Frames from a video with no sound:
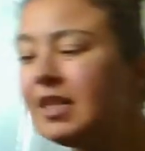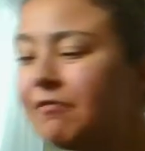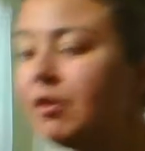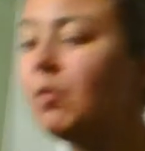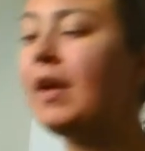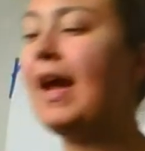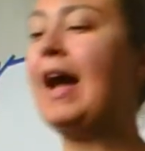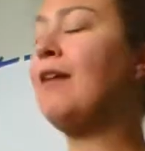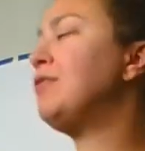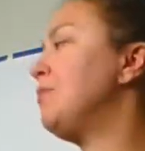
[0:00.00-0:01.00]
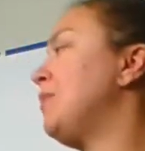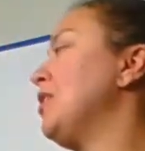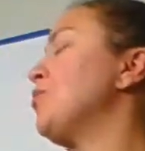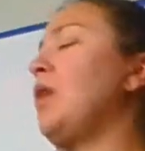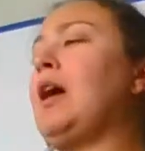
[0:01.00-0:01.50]
definitely want to have some
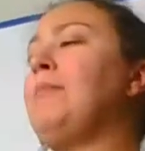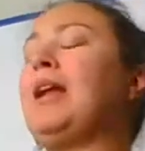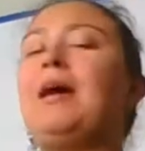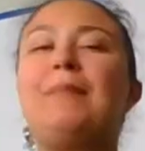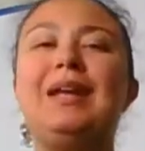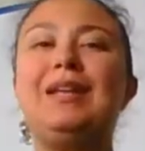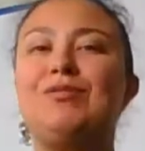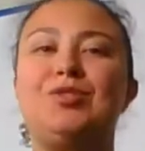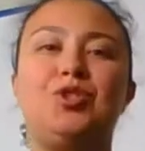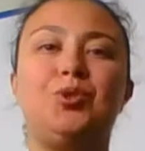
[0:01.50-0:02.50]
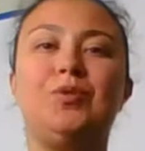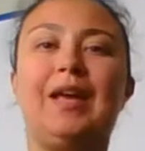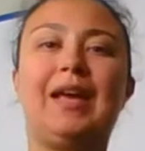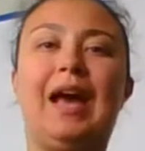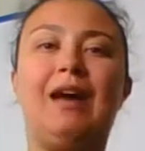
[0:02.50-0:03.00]
things where, I mean, I might even do
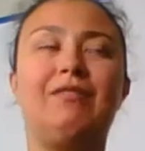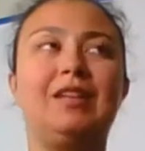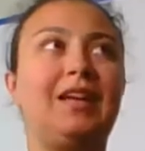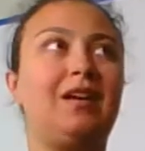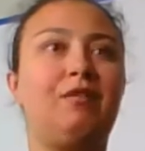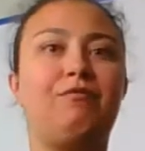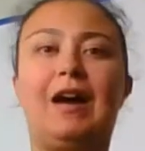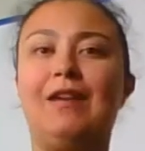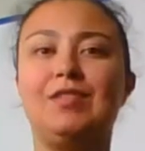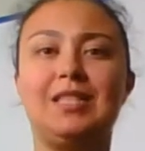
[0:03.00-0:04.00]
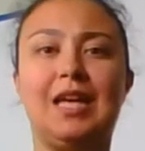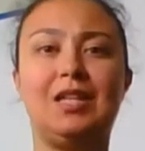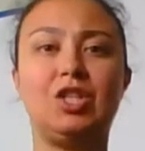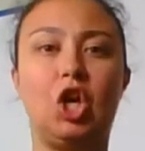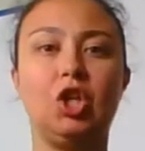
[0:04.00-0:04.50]
like having like a five to
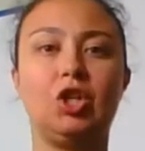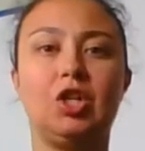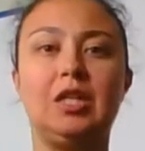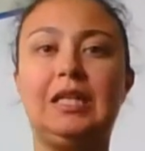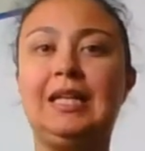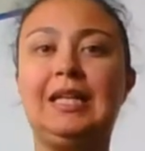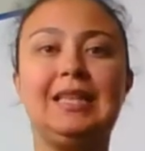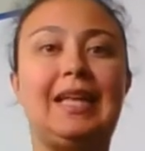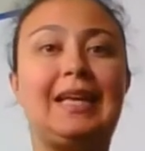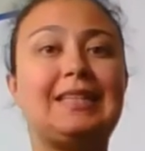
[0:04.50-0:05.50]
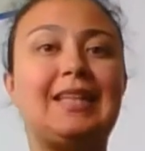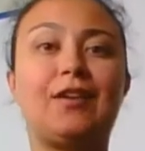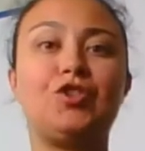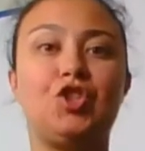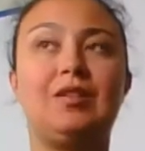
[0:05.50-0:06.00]
ten dollar like
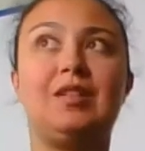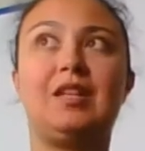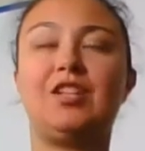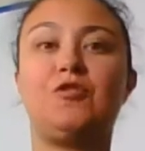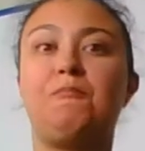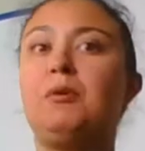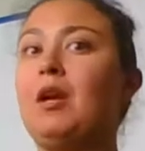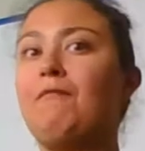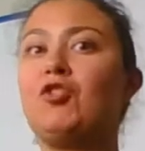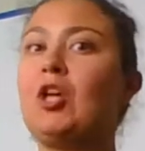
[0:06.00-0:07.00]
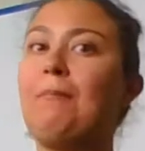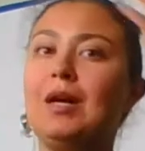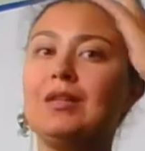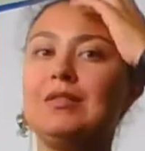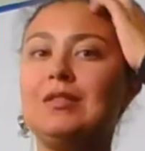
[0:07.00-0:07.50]
section and I just put it up for 10
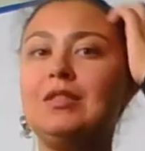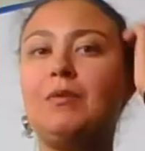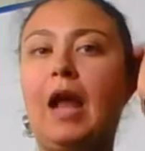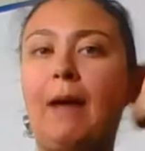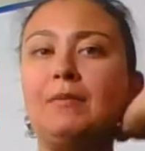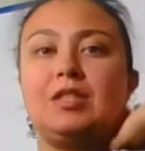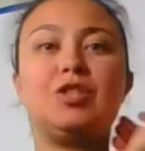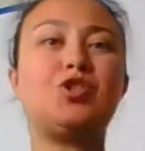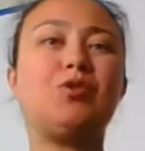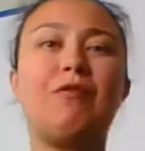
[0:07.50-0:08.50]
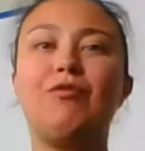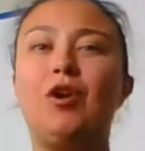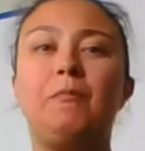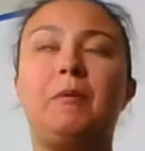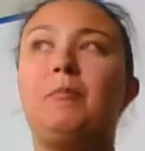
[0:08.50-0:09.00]
bucks and see what happens because you never
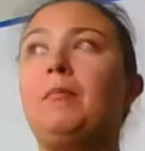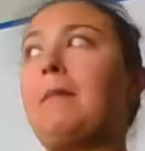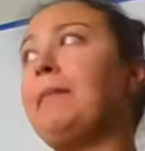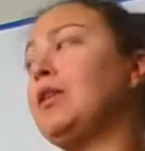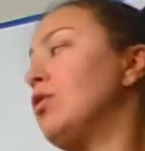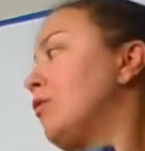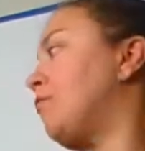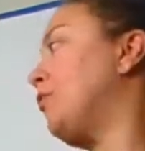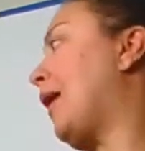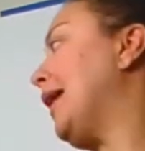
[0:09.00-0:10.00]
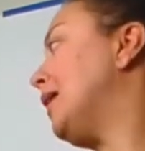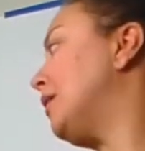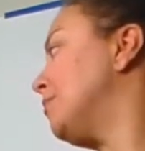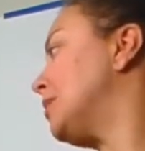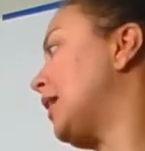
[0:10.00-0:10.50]
know people might bundle a few
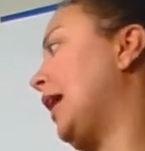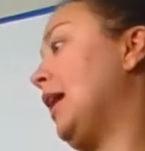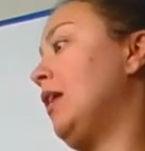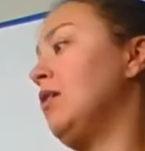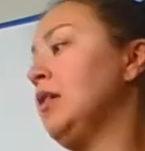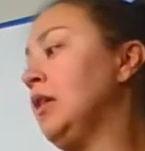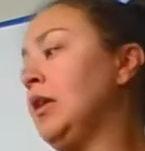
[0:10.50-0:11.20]
items and